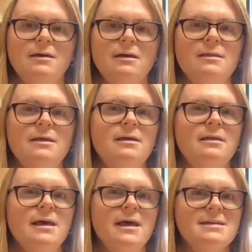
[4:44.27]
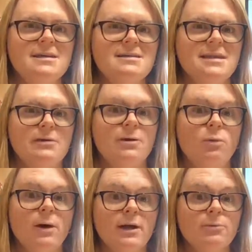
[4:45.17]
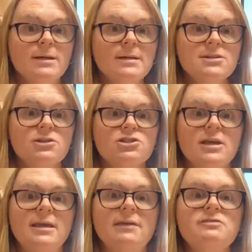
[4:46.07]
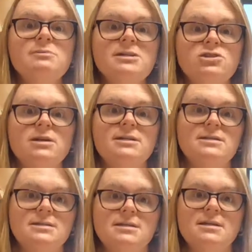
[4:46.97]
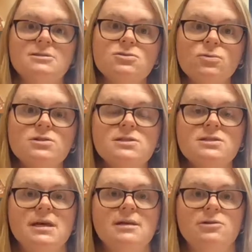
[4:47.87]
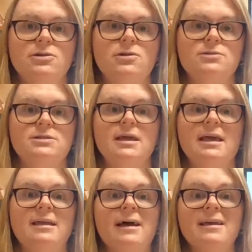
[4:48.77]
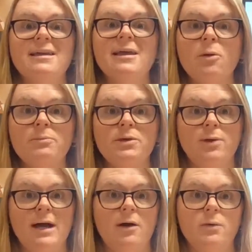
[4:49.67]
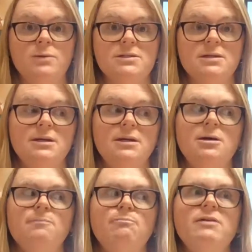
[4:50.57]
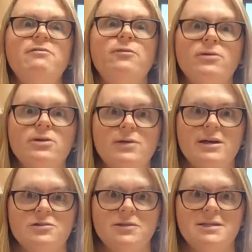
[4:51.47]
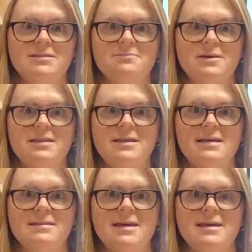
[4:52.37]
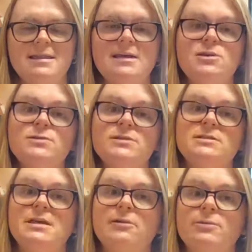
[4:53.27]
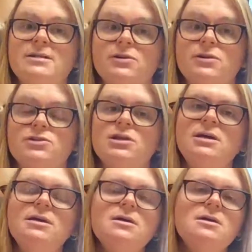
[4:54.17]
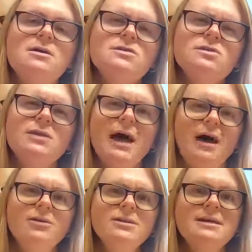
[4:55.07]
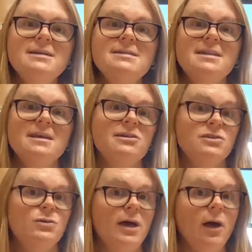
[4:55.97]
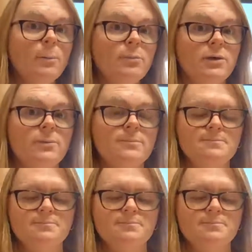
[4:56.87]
And then in the essays that require research, it gives me a chance to see the sources that you're using, and I can help you out before you actually submit the essay that uses that research. So the outline is there to help you